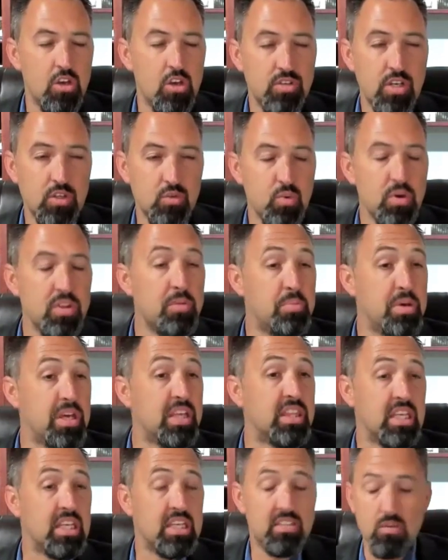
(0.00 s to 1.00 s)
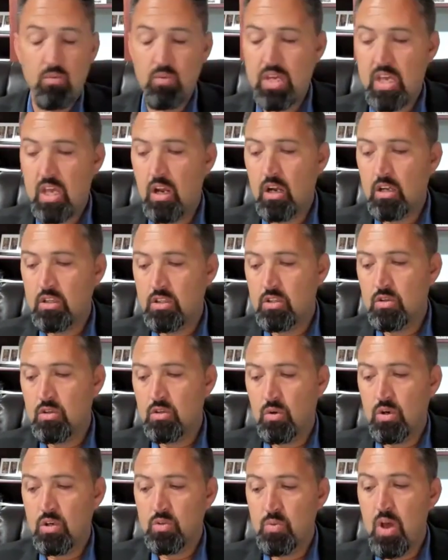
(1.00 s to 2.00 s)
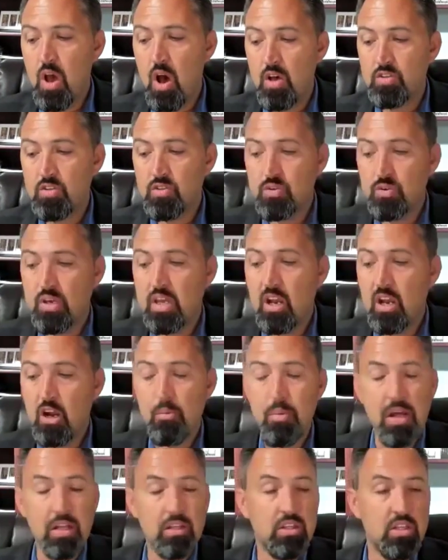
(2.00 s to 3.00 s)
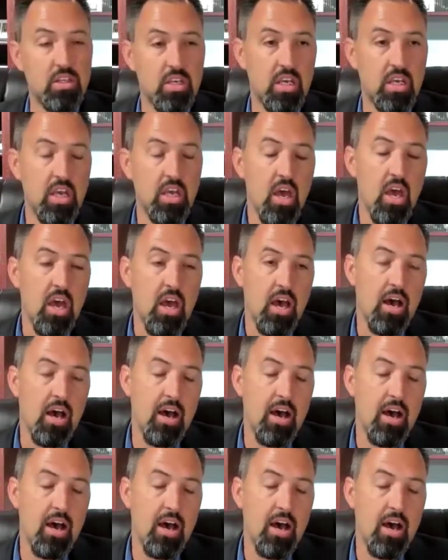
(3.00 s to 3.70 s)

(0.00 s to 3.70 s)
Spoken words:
So that's one of the big things that we hear at the doors. We also hear about the